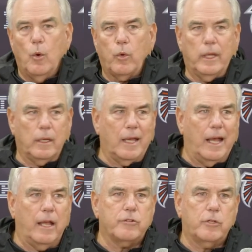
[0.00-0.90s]
We're getting
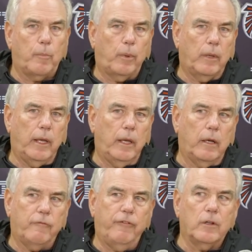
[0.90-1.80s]
guys that are playing
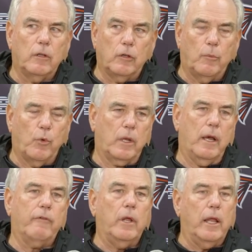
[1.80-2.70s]
and feeling a little more
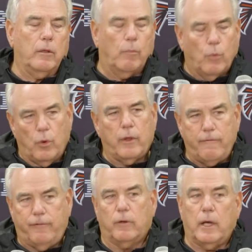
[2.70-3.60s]
confident. And the more they
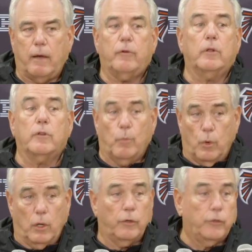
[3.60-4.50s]
feel confident, the
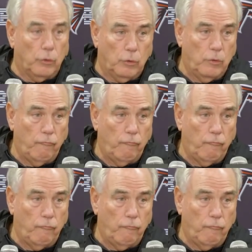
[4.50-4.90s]
more I'll do.